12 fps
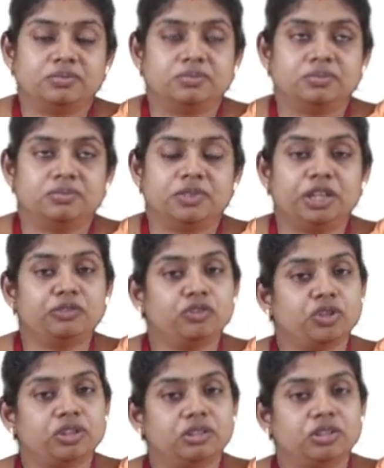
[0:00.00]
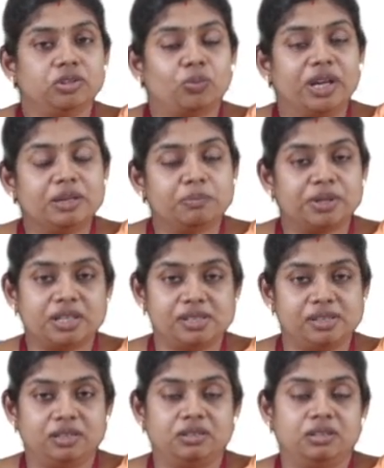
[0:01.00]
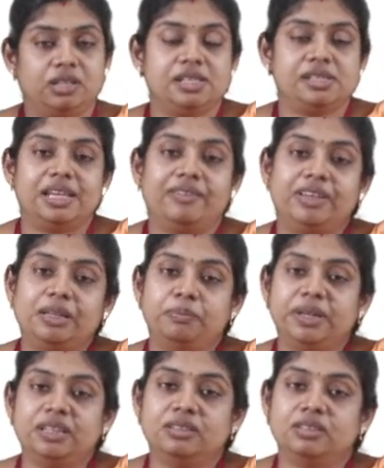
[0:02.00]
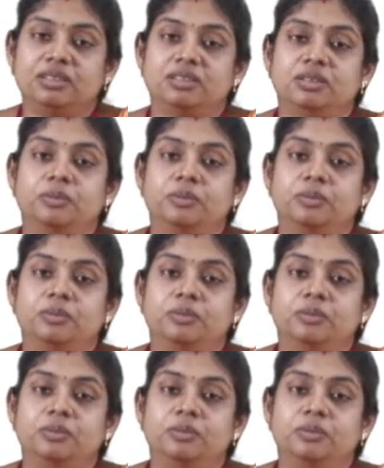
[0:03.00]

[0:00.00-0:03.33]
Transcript: if you're one person is developing the